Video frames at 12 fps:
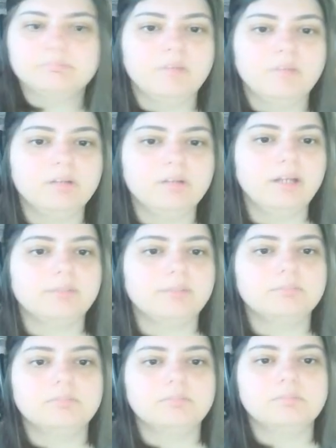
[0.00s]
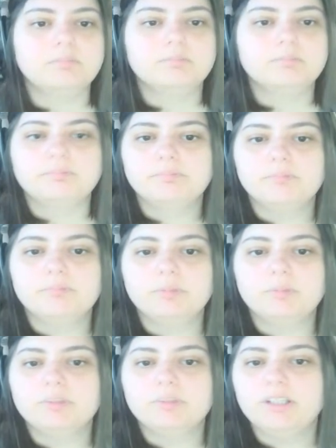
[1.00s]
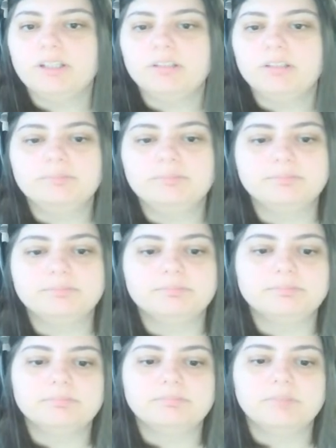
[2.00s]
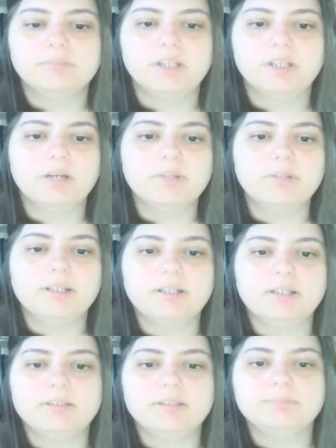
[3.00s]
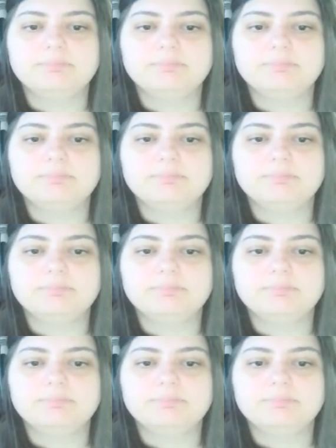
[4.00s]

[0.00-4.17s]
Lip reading: Okay. When we're done, we go in.